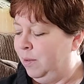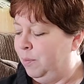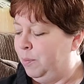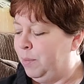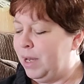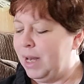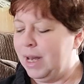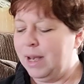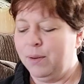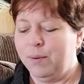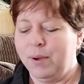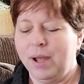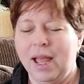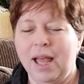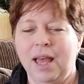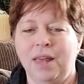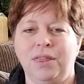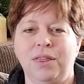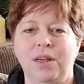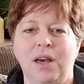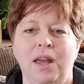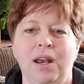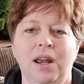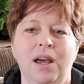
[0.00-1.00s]
But anyway, I
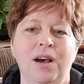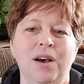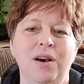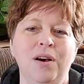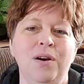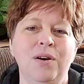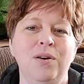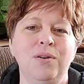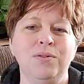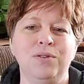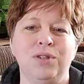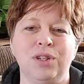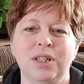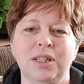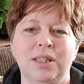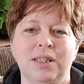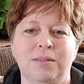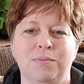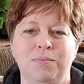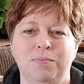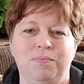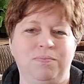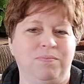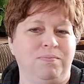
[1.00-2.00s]
thought, oh,
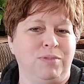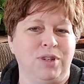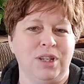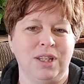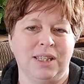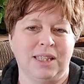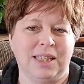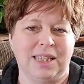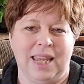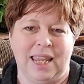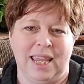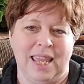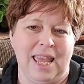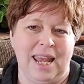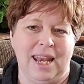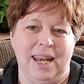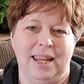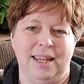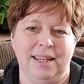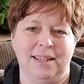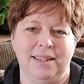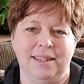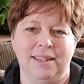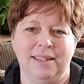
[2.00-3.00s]
just get
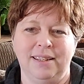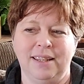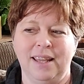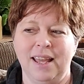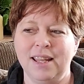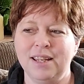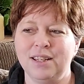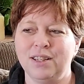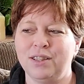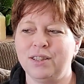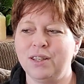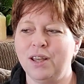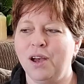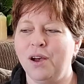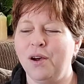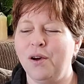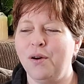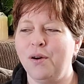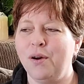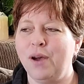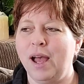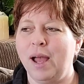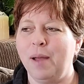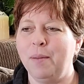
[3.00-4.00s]
it. And
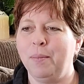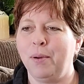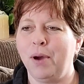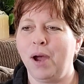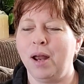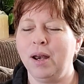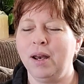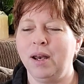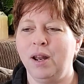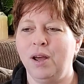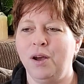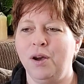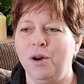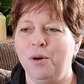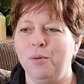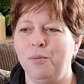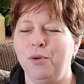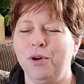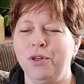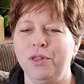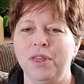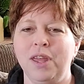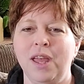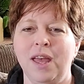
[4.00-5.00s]
so I brought it home.
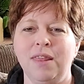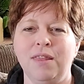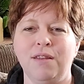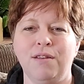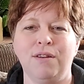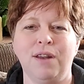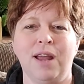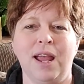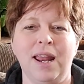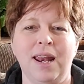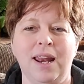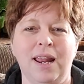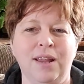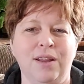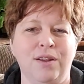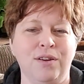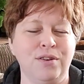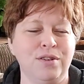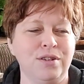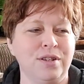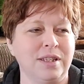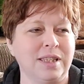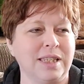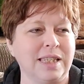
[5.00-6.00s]
Well, the other night I
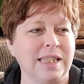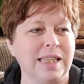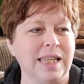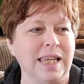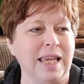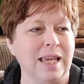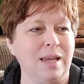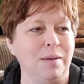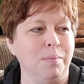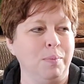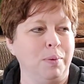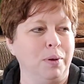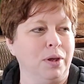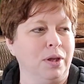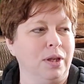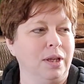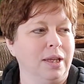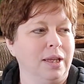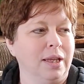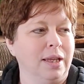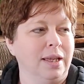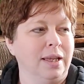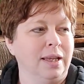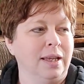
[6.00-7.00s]
couldn't sleep.
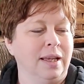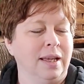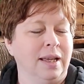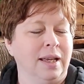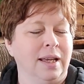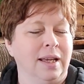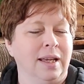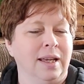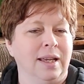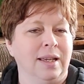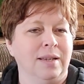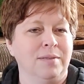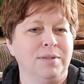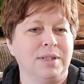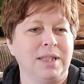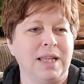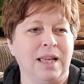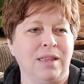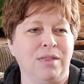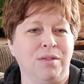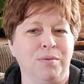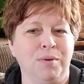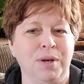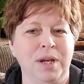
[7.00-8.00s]
It was
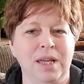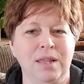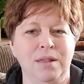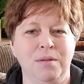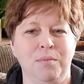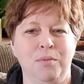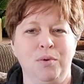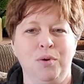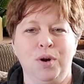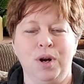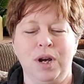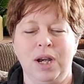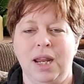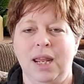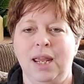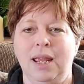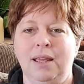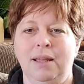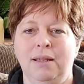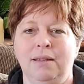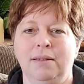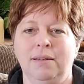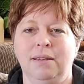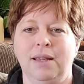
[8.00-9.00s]
like 3 in the
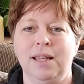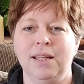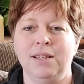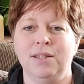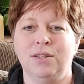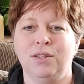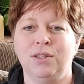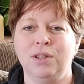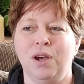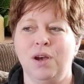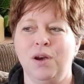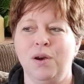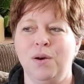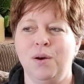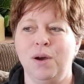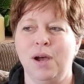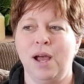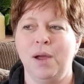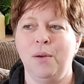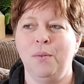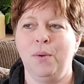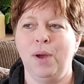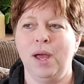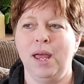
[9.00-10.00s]
morning, and so
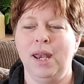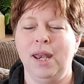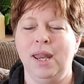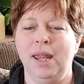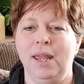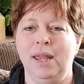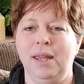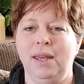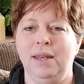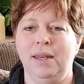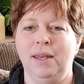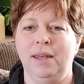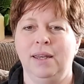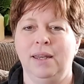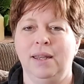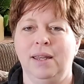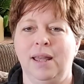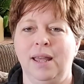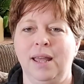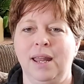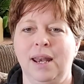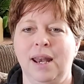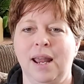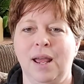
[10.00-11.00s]
I went in
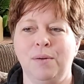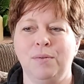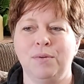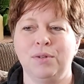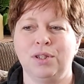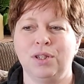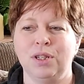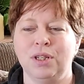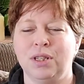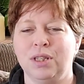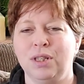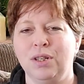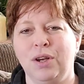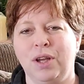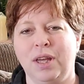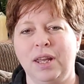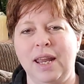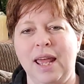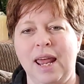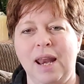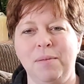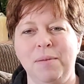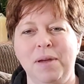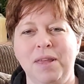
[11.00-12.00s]
and I was just looking
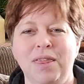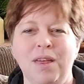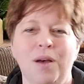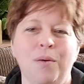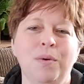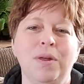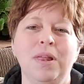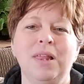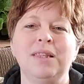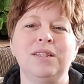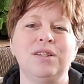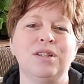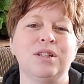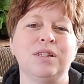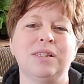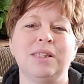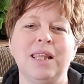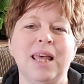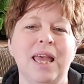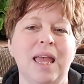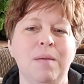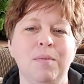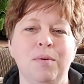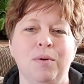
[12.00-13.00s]
at them. I thought, well, I'll just
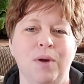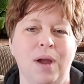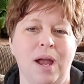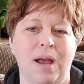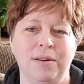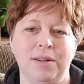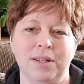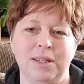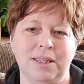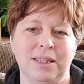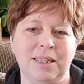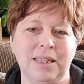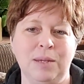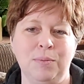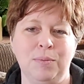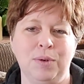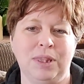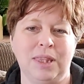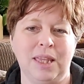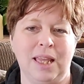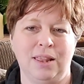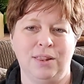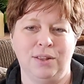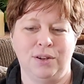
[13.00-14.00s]
lay them around and see
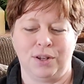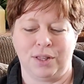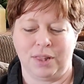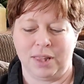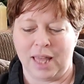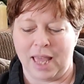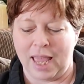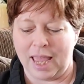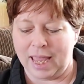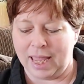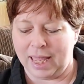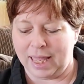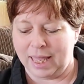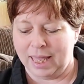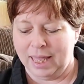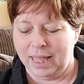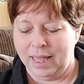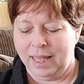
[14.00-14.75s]
what they look like.